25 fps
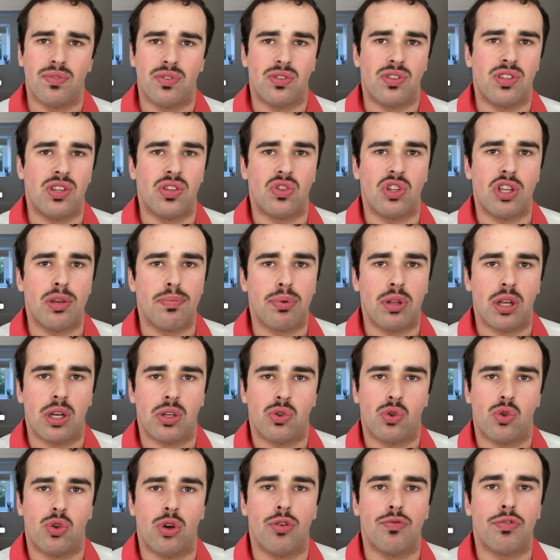Disney
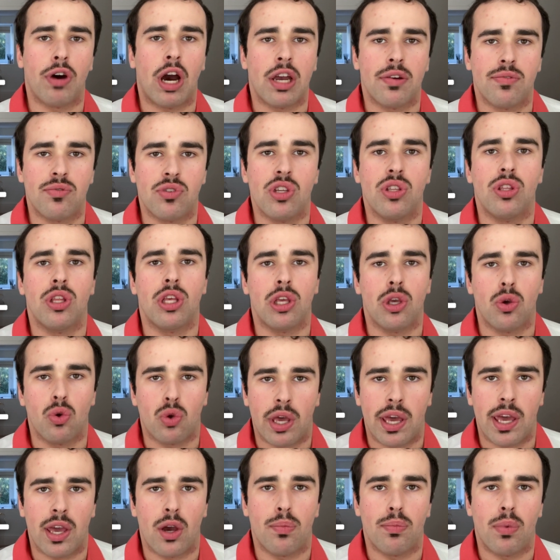Plus arrived in the
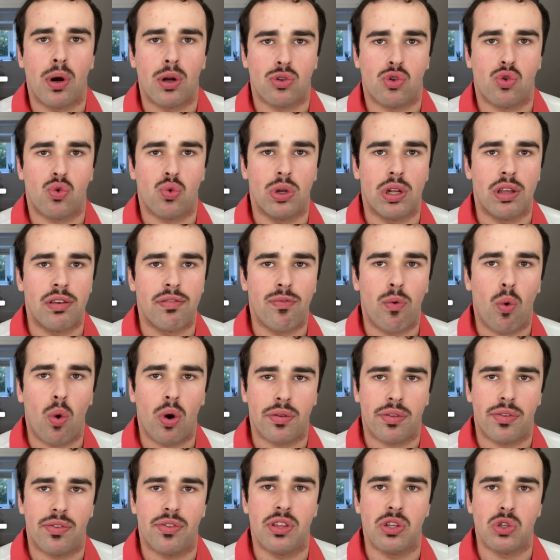UK on March
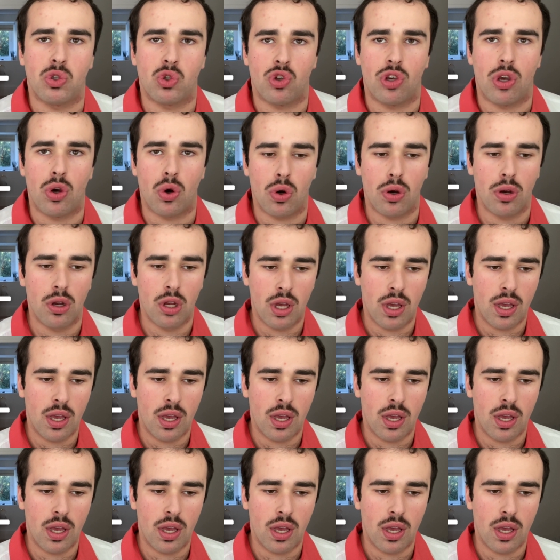24th this year.